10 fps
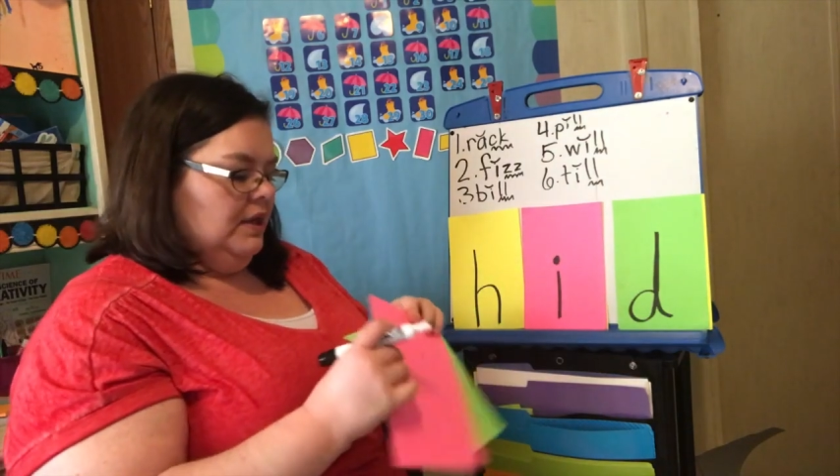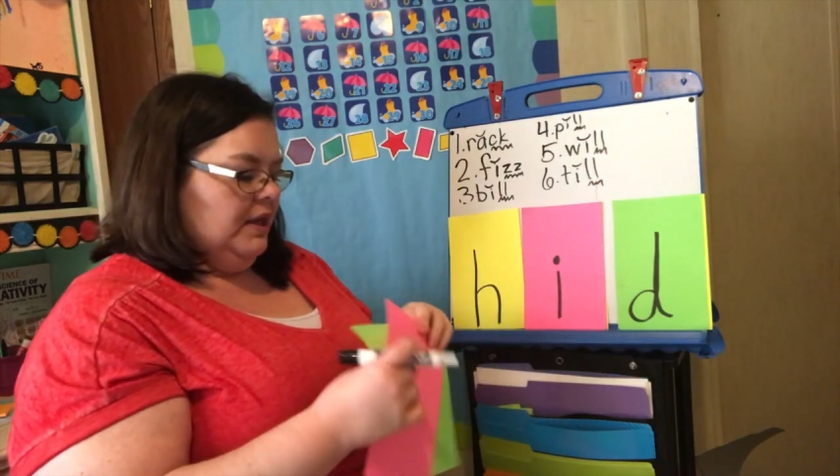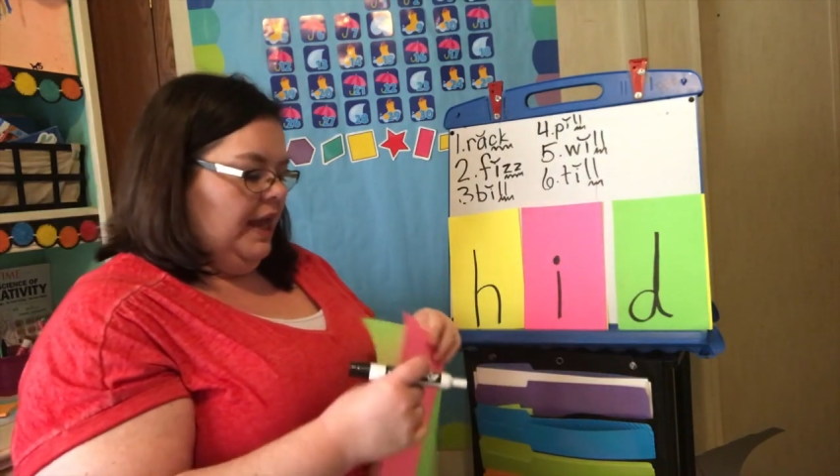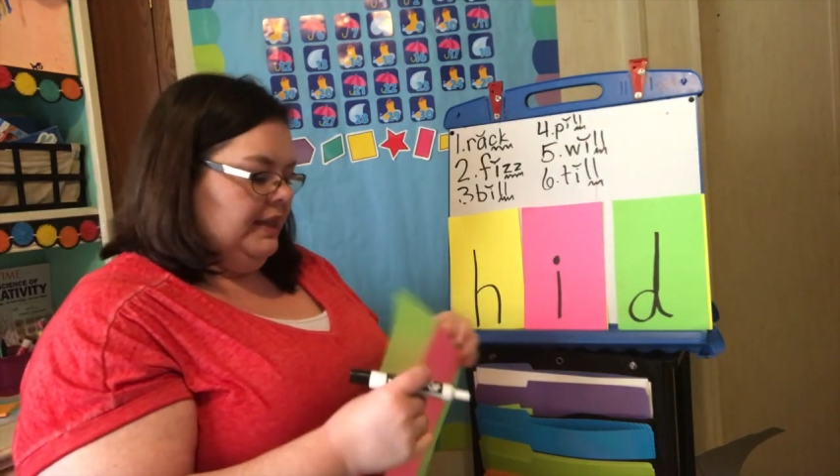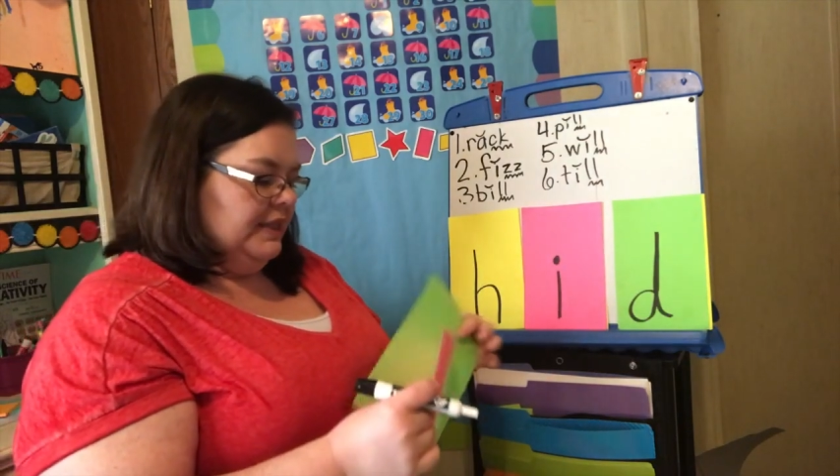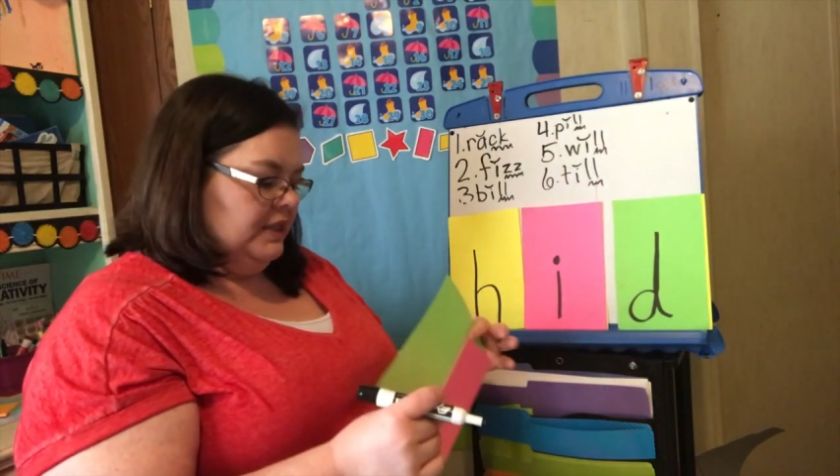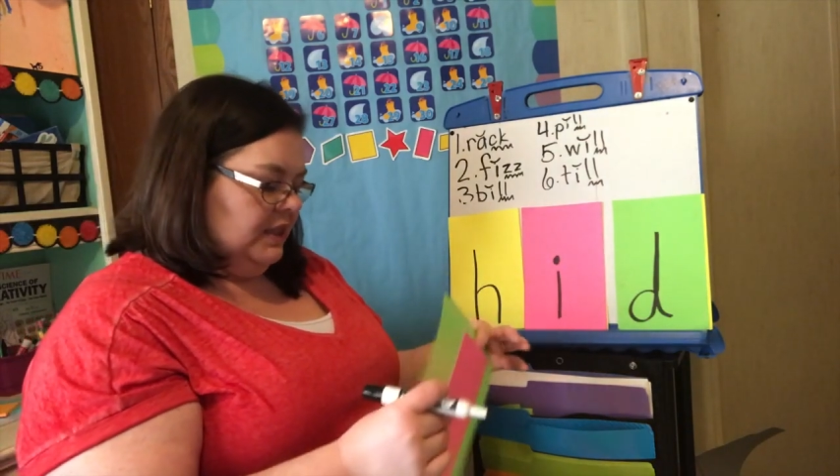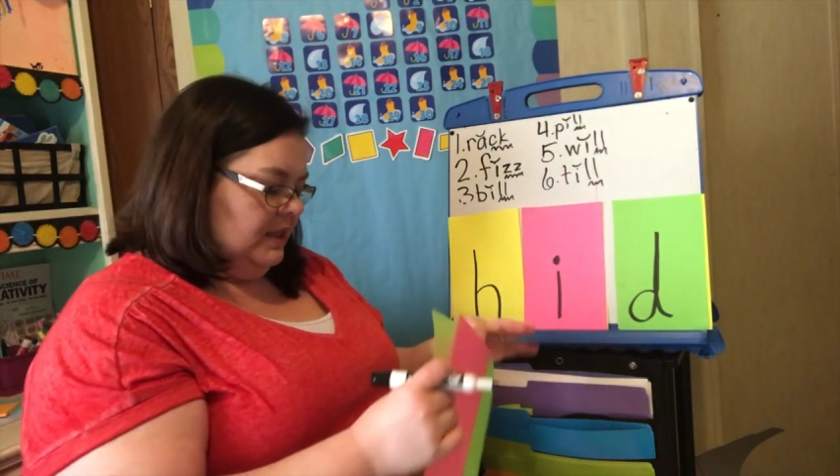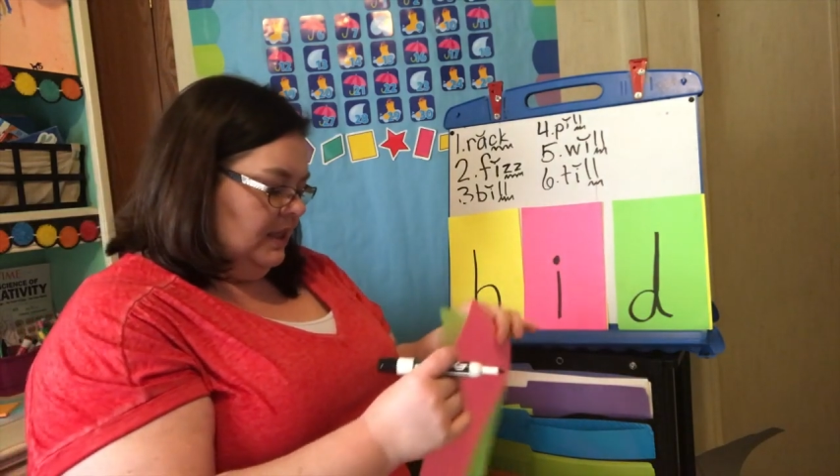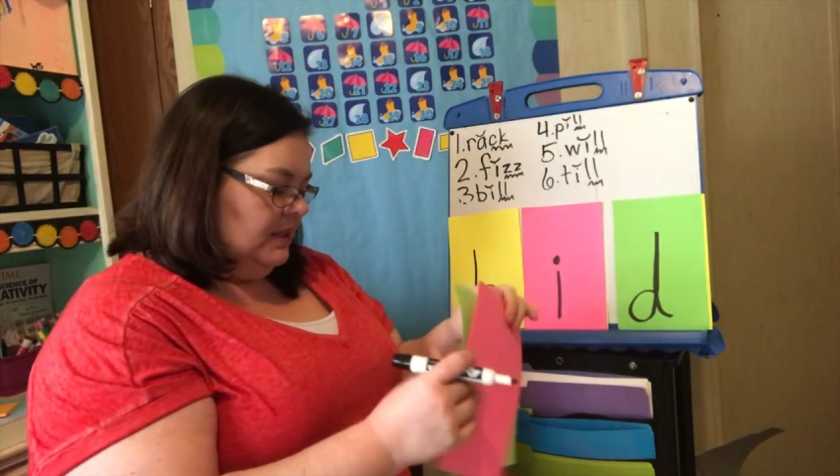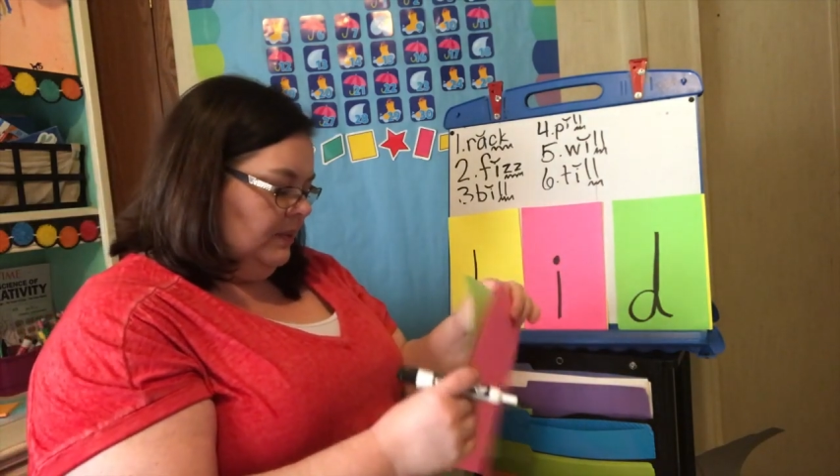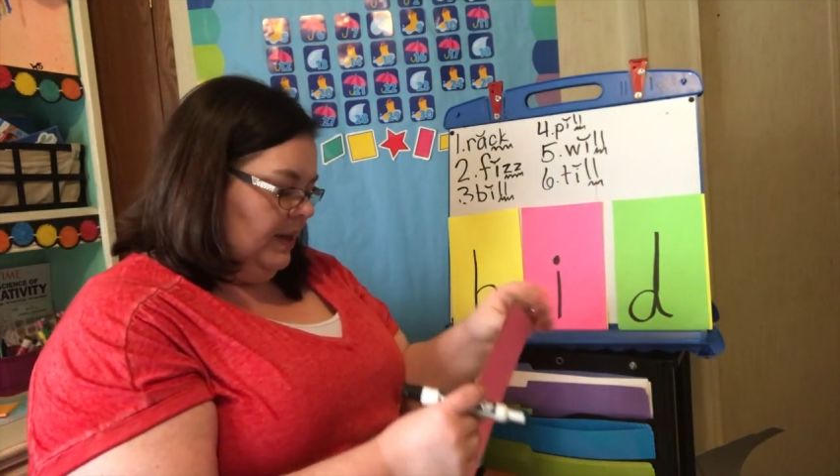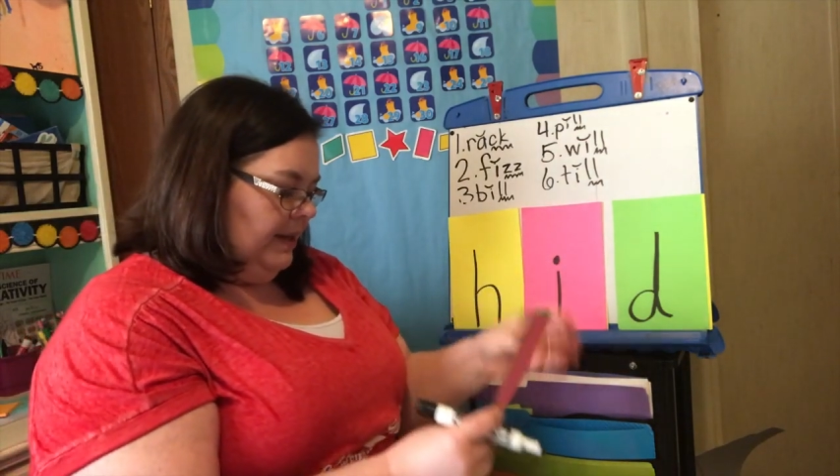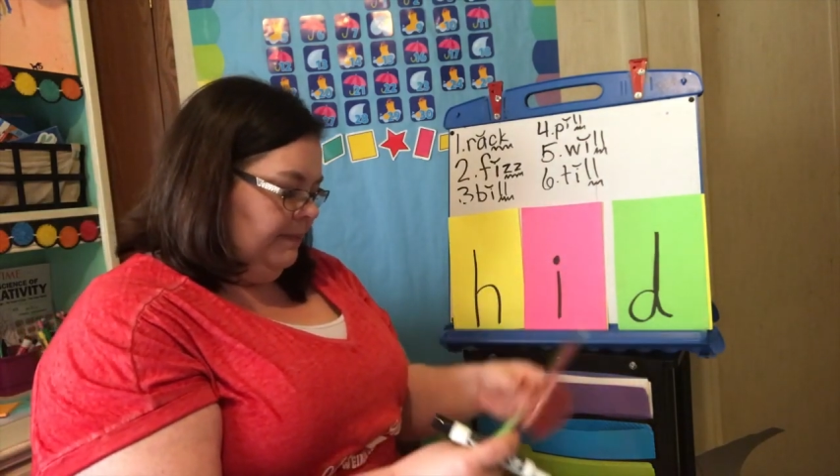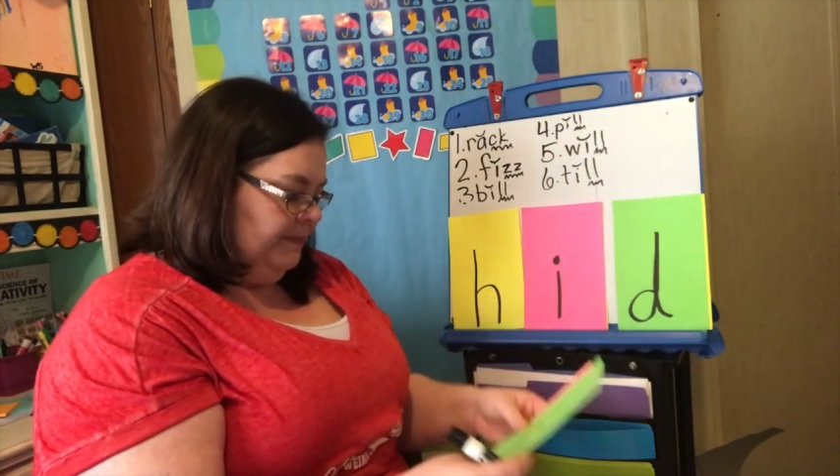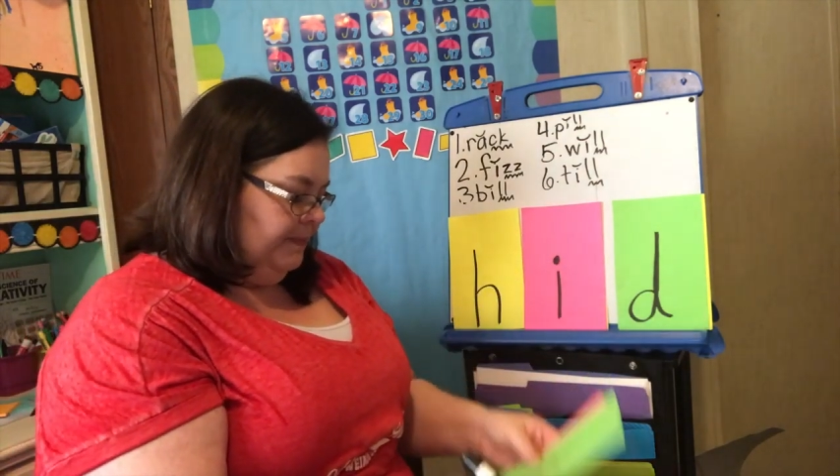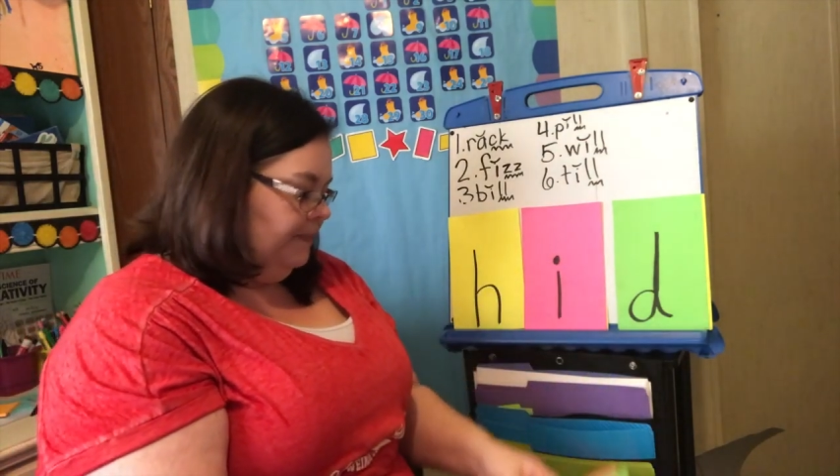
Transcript: Okay, let's look at this one.